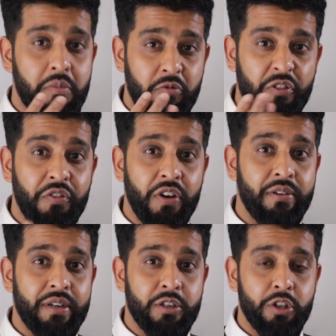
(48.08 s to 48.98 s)

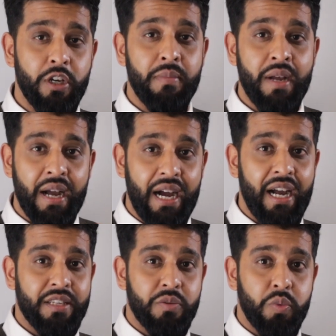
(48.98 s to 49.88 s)
referring to them
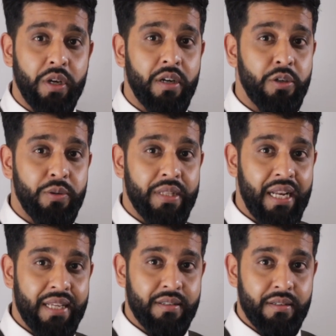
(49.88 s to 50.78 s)
as we are doing the
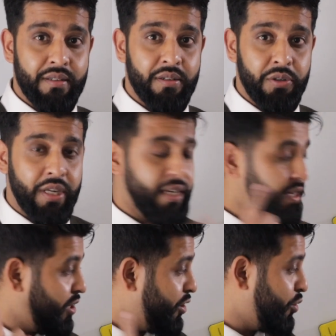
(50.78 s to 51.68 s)
lesson. Okay,
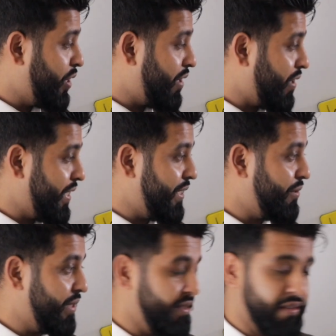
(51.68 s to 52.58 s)
do that right
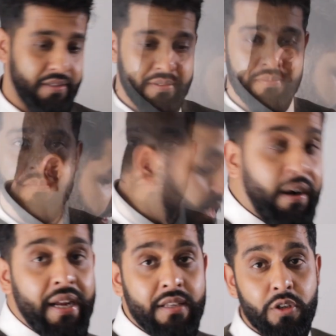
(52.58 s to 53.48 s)
now, guys. All
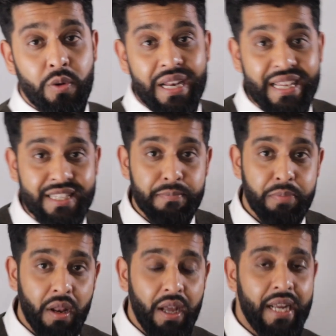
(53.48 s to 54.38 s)
right, so let's
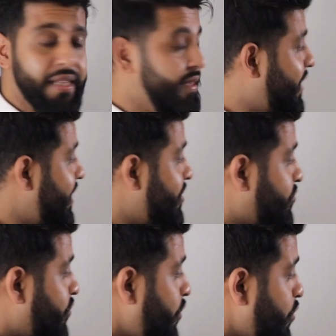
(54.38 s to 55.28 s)
apply these
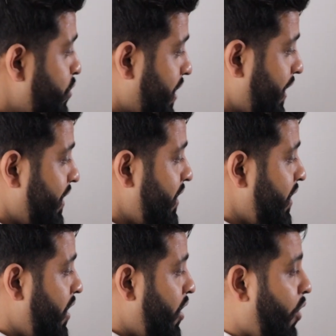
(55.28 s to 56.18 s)
rules here
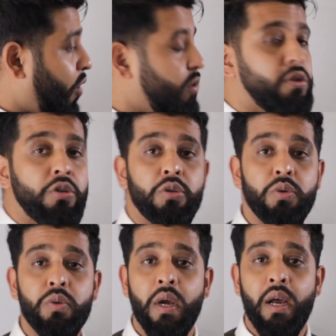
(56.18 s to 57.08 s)

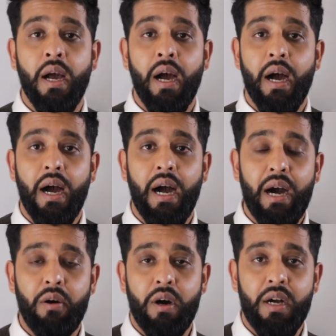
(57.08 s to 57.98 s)
onto
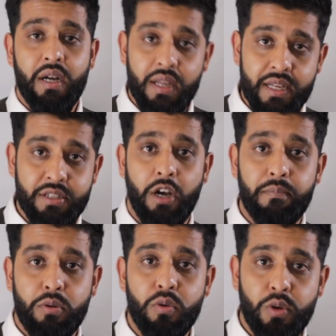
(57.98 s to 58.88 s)
our
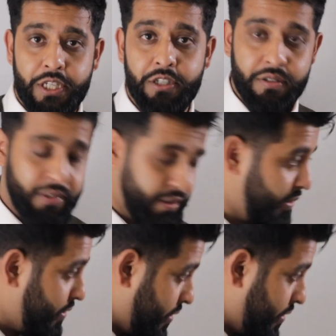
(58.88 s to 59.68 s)
example questions,